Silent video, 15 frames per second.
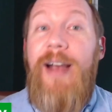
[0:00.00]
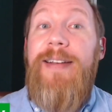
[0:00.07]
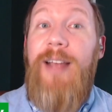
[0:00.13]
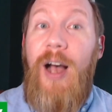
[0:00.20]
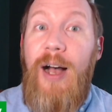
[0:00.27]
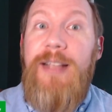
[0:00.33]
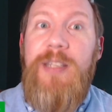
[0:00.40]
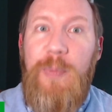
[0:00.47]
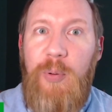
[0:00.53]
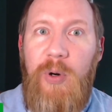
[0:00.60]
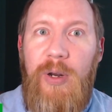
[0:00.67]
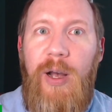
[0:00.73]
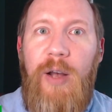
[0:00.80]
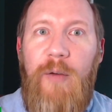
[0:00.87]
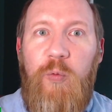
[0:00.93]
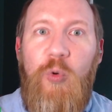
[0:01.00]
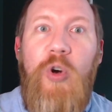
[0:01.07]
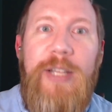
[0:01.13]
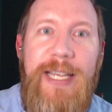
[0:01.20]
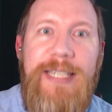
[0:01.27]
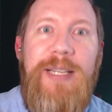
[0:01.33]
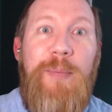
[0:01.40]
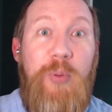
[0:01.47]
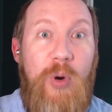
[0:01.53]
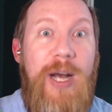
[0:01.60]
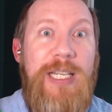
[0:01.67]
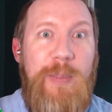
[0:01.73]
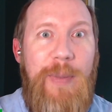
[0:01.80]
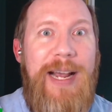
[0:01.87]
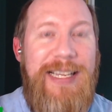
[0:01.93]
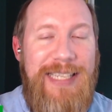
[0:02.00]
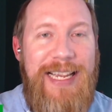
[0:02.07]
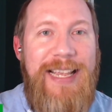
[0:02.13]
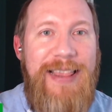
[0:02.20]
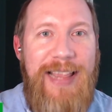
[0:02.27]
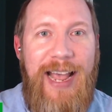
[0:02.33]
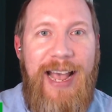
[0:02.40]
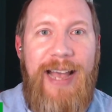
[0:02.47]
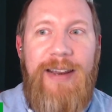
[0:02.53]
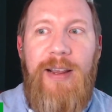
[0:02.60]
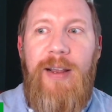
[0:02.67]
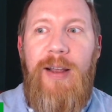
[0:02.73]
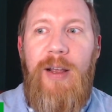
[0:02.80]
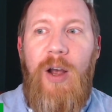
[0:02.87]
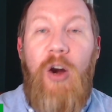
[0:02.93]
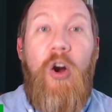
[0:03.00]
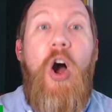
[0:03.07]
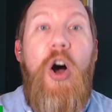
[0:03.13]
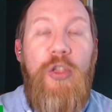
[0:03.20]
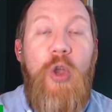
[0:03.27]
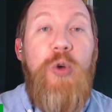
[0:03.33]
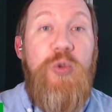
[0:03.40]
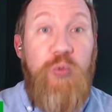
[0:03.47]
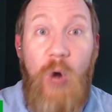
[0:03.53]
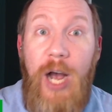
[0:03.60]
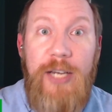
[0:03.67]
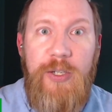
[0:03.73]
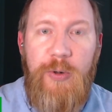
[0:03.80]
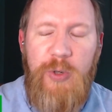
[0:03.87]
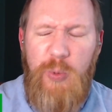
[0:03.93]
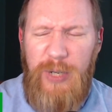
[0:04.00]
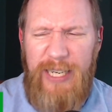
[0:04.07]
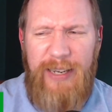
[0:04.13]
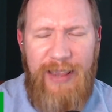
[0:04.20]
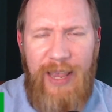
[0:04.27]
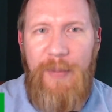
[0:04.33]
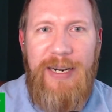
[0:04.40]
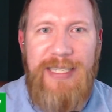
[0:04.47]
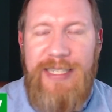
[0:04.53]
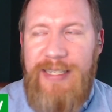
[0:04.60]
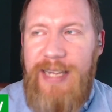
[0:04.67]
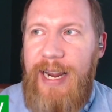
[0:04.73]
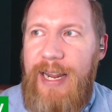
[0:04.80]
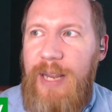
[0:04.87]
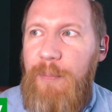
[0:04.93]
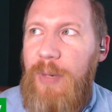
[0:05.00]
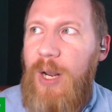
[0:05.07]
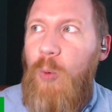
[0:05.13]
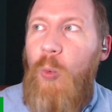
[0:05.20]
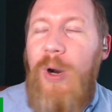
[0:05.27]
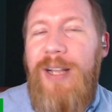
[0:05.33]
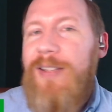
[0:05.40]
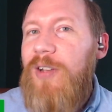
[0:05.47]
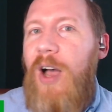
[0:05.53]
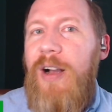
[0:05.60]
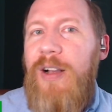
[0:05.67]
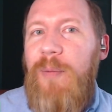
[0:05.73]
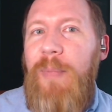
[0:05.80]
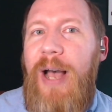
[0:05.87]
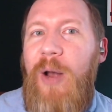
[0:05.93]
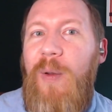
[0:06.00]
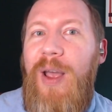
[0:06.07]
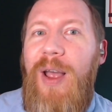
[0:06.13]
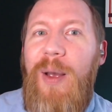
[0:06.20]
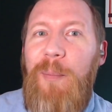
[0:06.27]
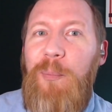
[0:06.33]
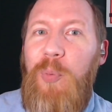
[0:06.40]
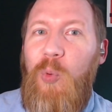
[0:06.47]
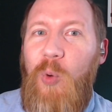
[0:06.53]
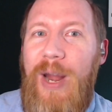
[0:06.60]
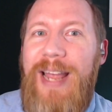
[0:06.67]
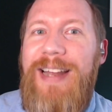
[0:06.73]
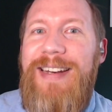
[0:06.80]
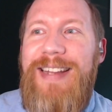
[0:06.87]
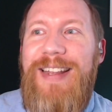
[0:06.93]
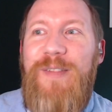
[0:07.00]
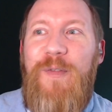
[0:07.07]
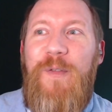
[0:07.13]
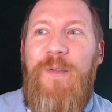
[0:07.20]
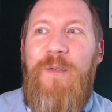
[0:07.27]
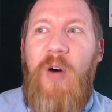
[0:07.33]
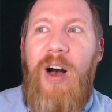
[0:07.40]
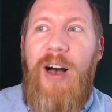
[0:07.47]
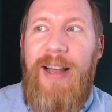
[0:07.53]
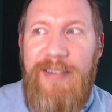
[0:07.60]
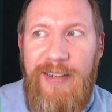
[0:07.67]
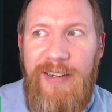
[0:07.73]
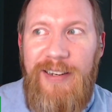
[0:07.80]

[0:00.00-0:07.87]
Tons of rookies and prospects in that are on those rosters. We'll get to them in a second, but I want to talk about Brandon Pfaadt.